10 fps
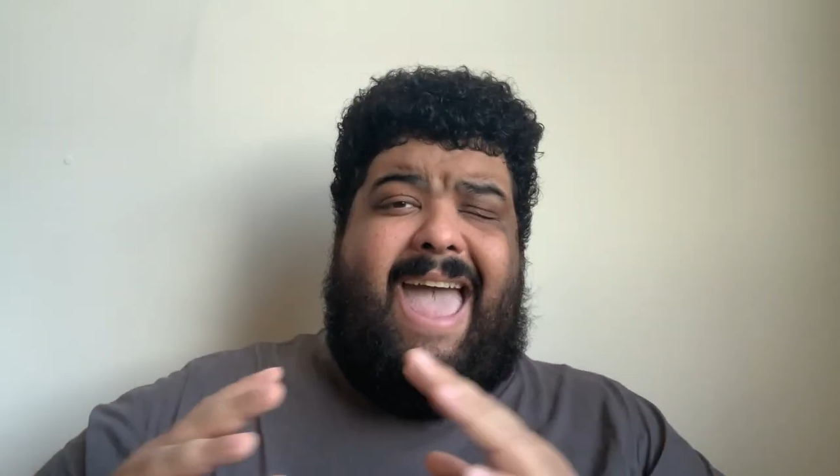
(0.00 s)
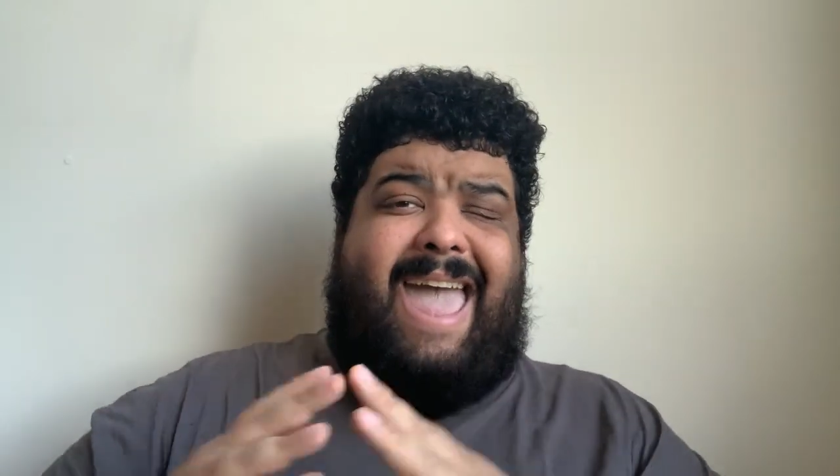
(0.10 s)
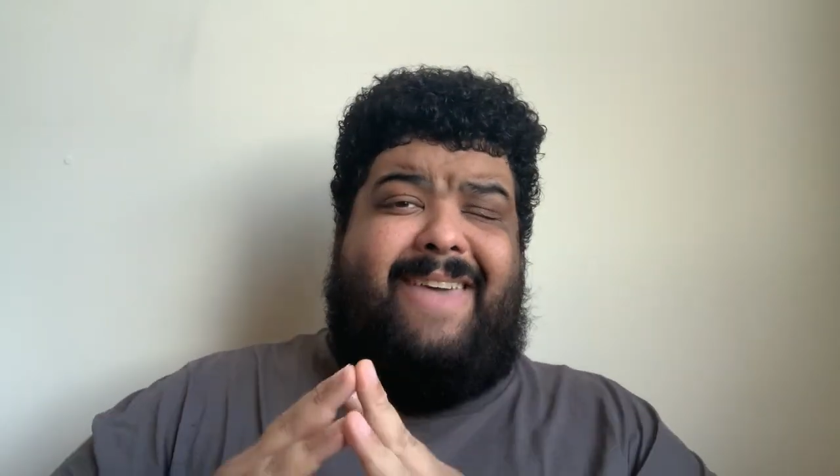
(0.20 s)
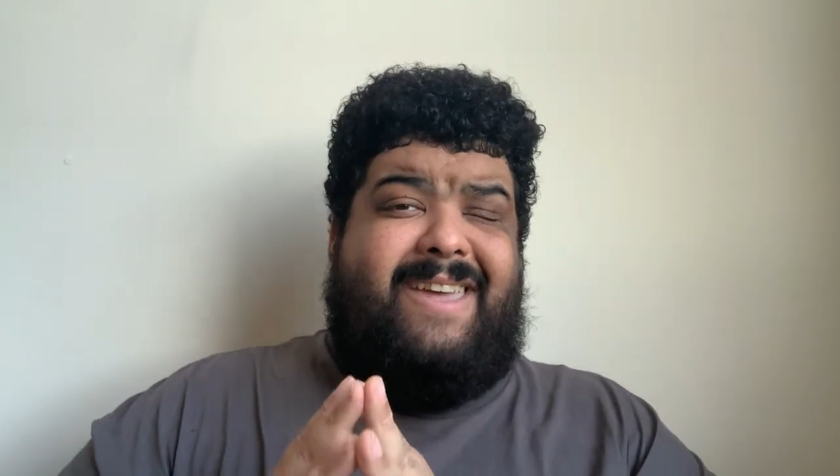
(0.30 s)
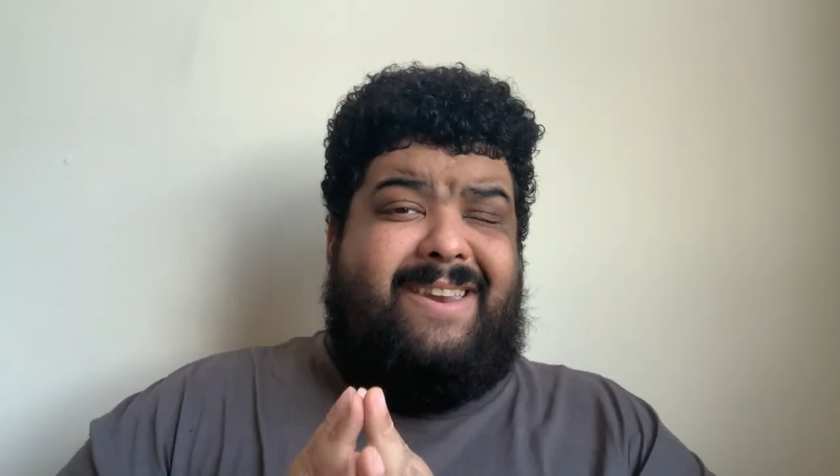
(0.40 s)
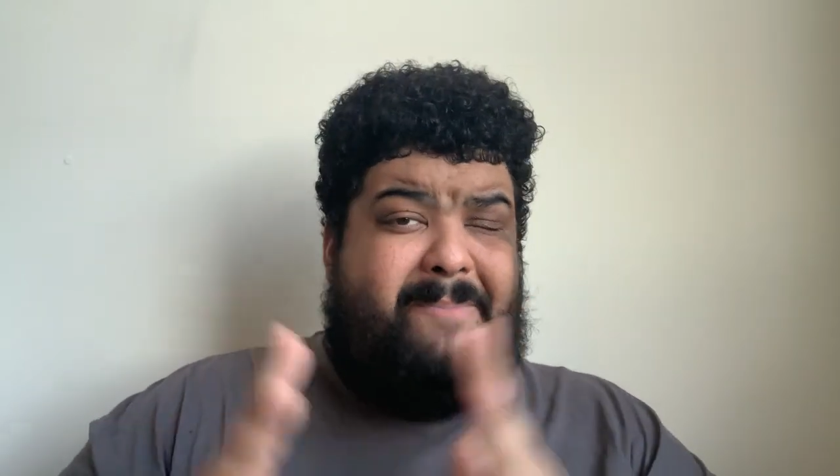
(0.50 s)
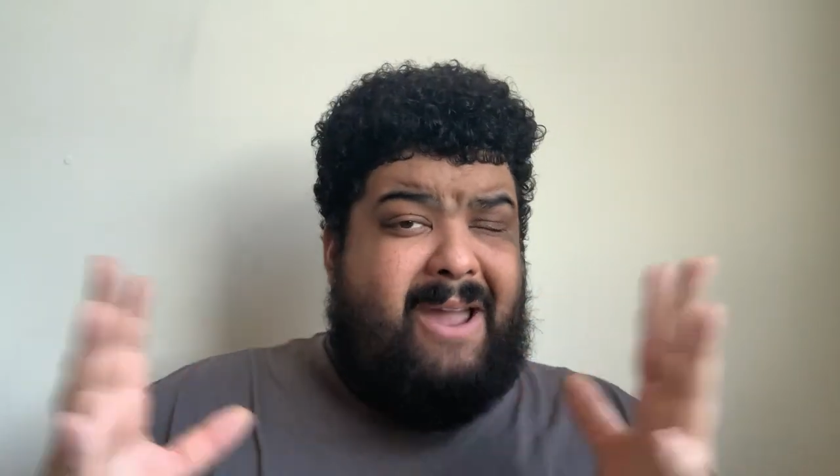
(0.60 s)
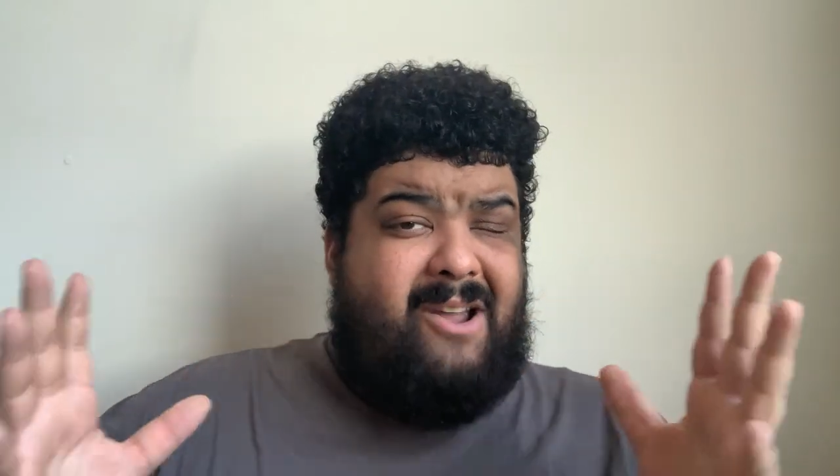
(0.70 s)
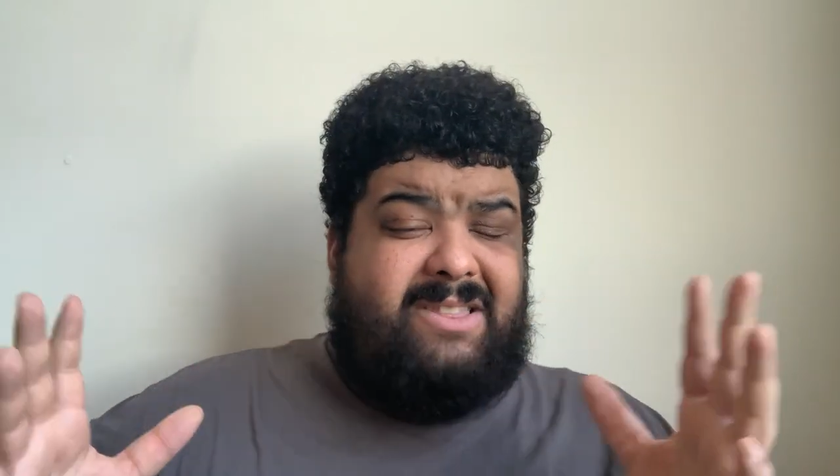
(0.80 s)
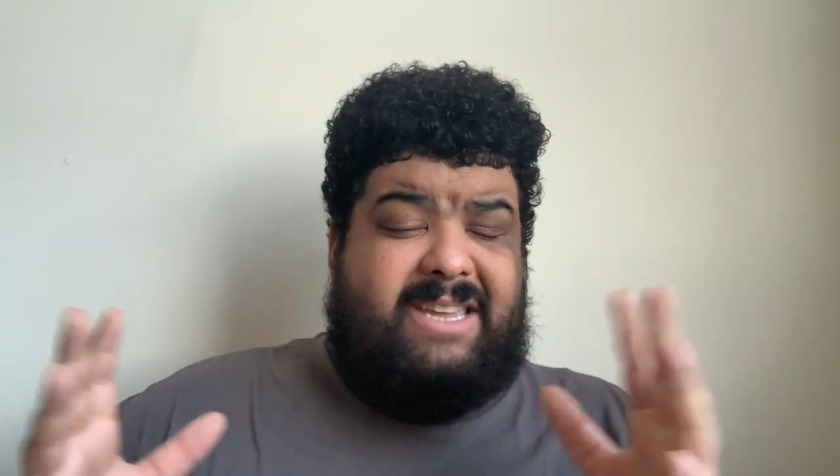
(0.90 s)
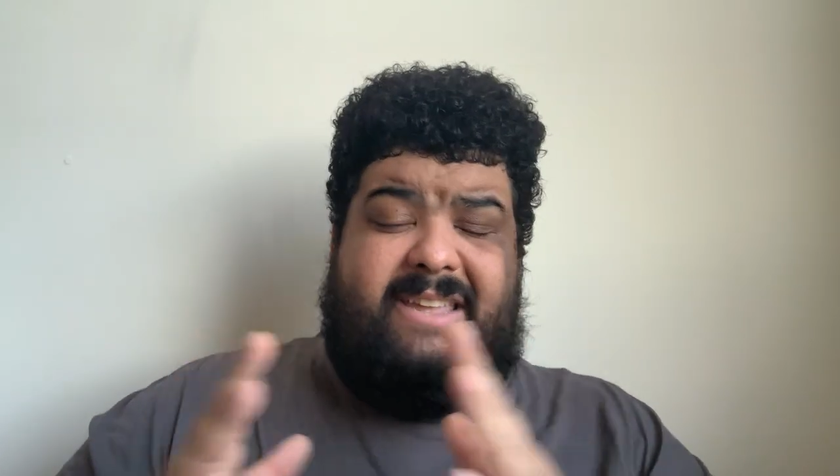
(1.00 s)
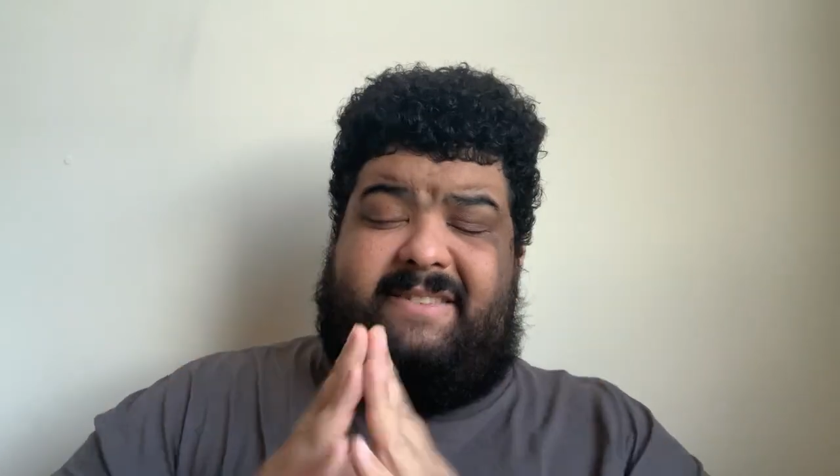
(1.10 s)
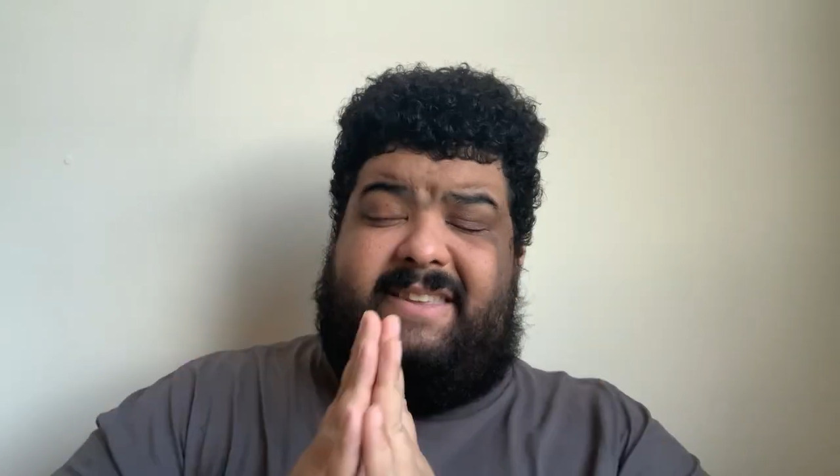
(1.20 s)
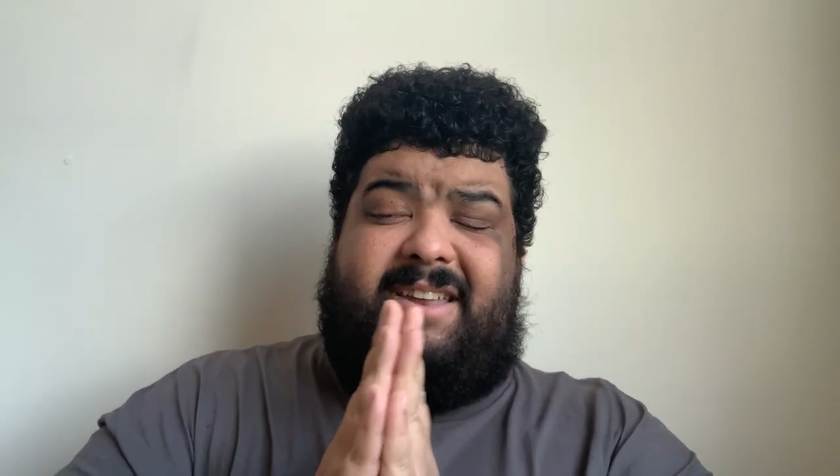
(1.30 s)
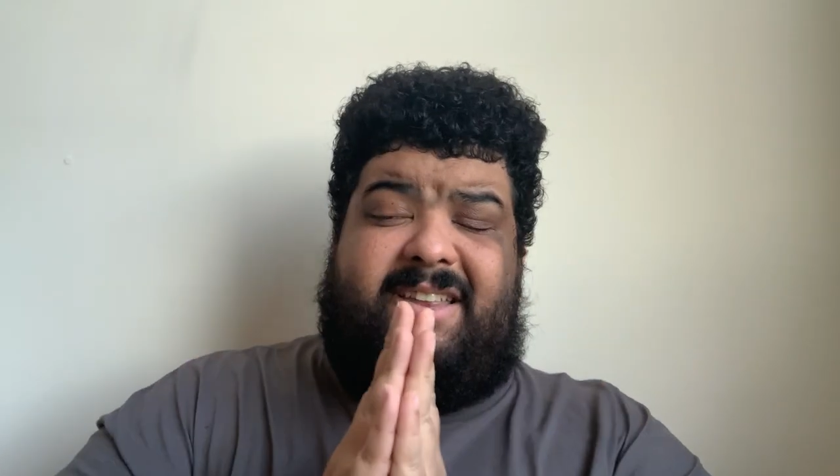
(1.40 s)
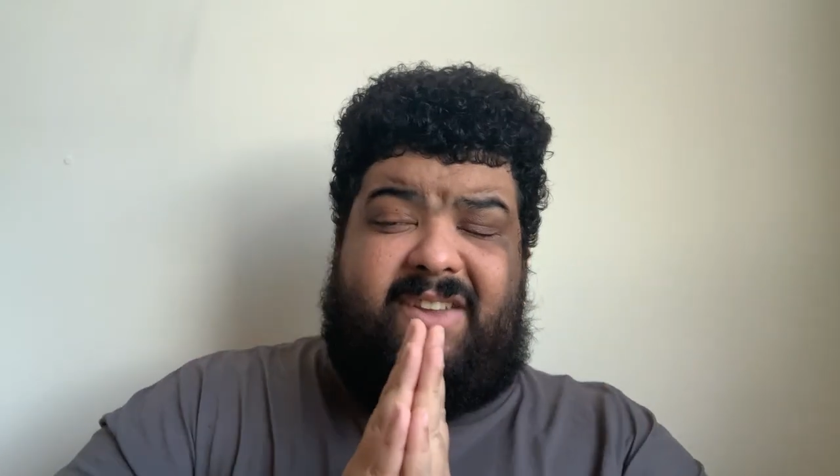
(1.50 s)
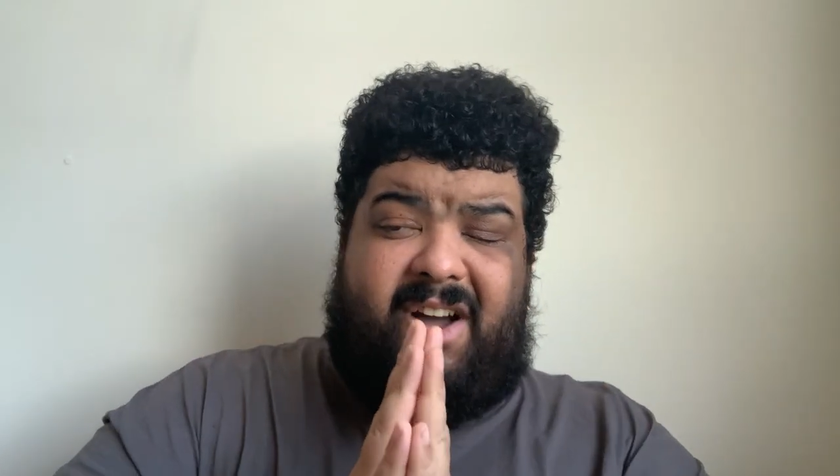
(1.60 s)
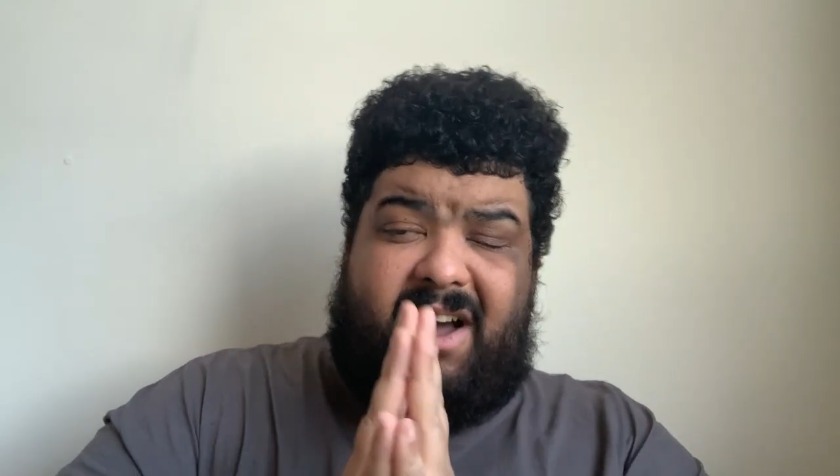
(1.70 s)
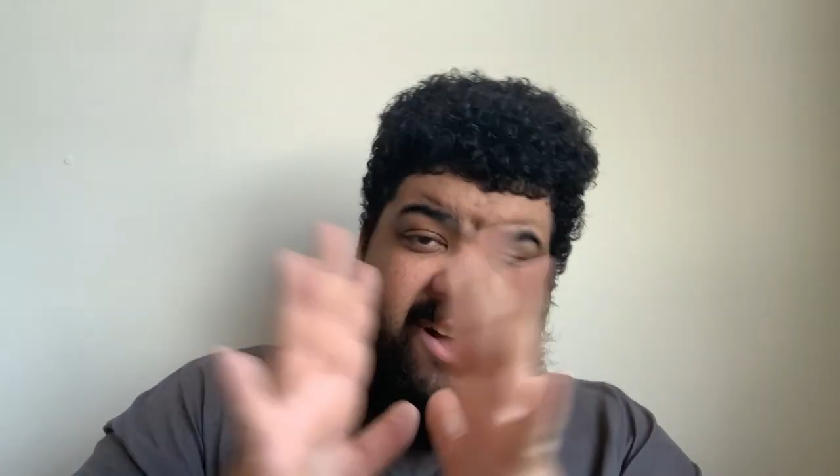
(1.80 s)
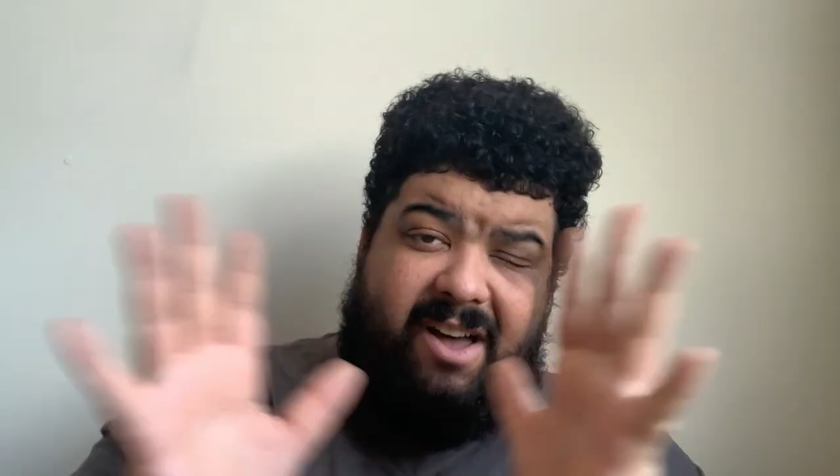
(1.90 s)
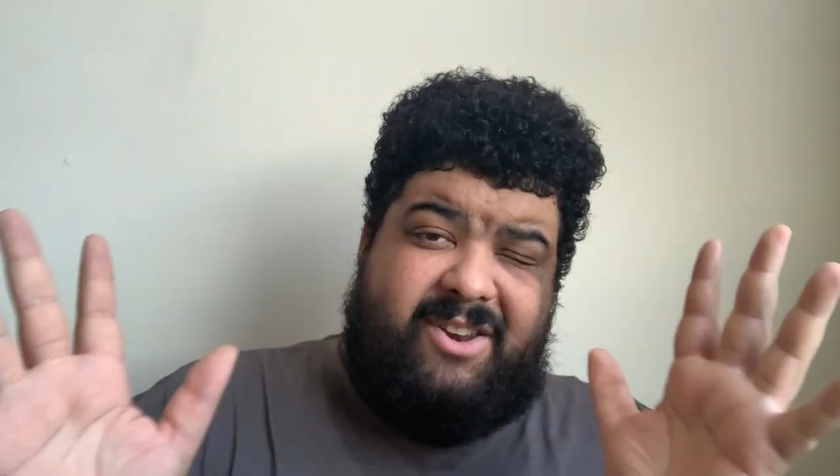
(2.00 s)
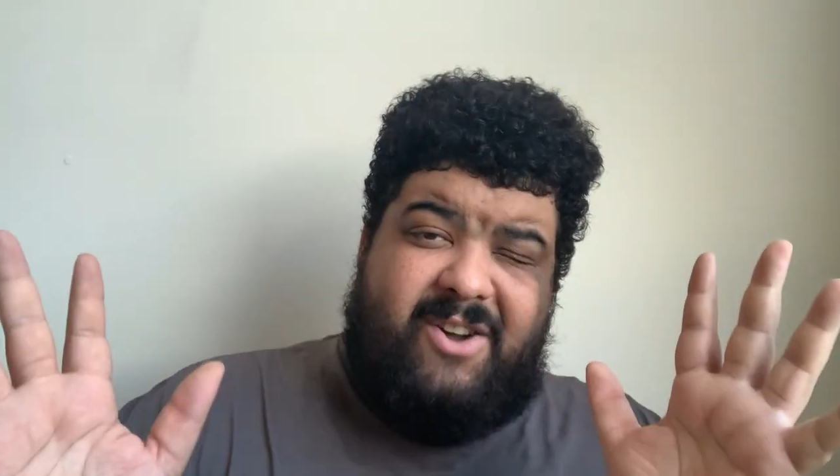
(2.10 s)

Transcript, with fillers: and then apparently did a ton